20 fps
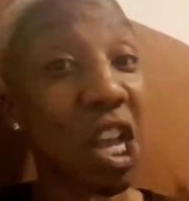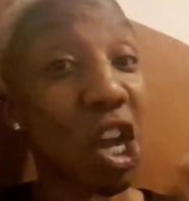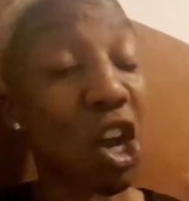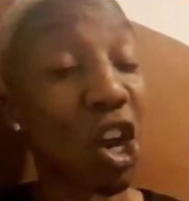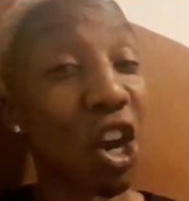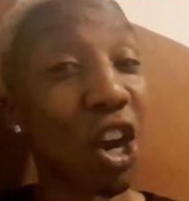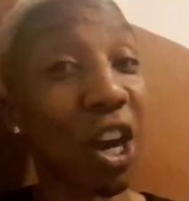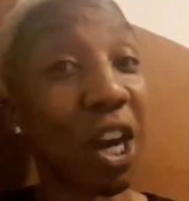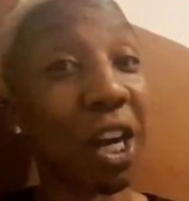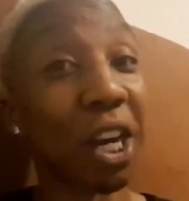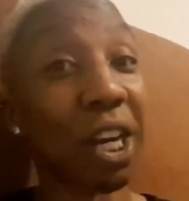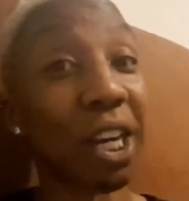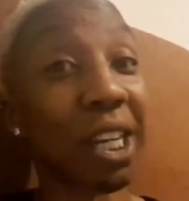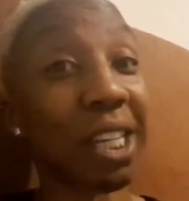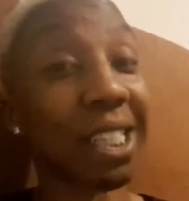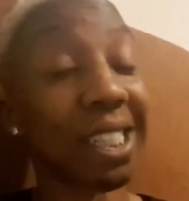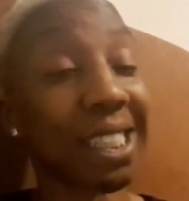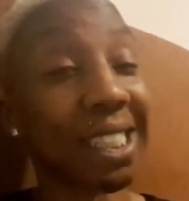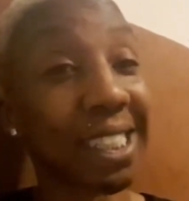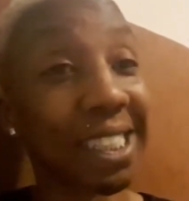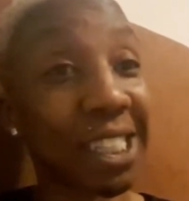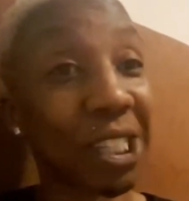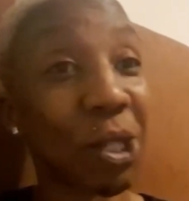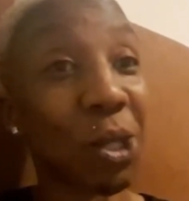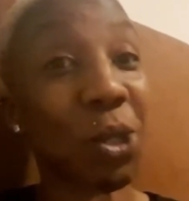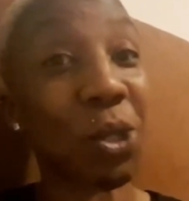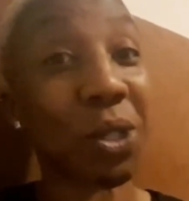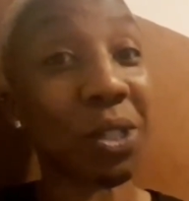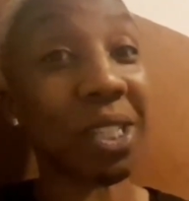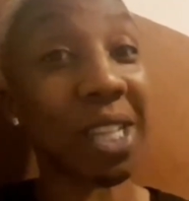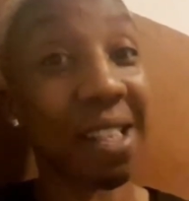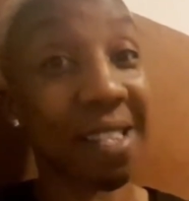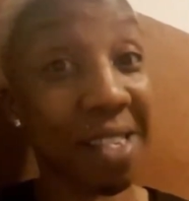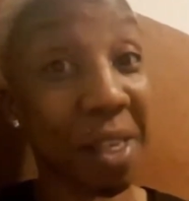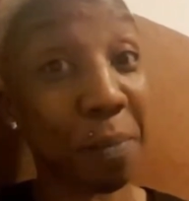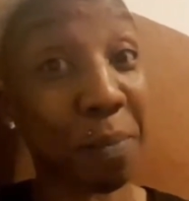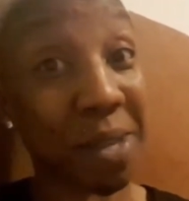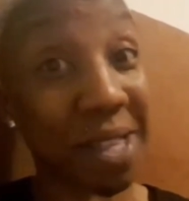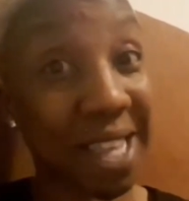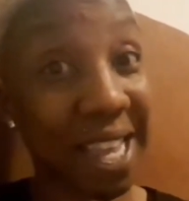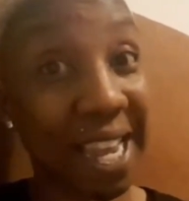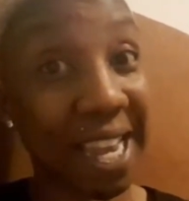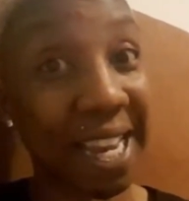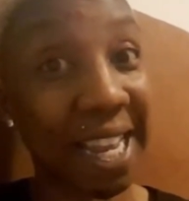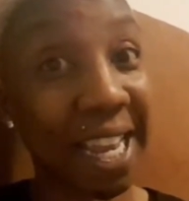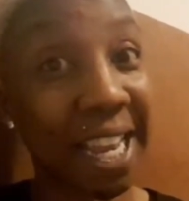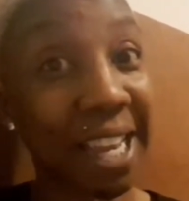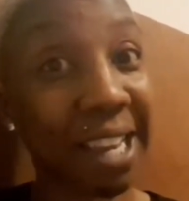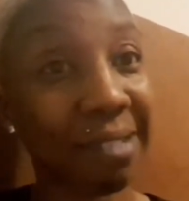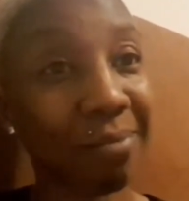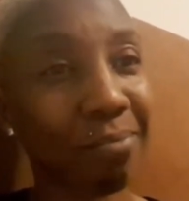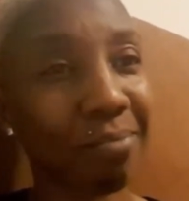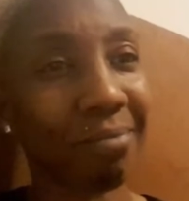are, you know, dissipating.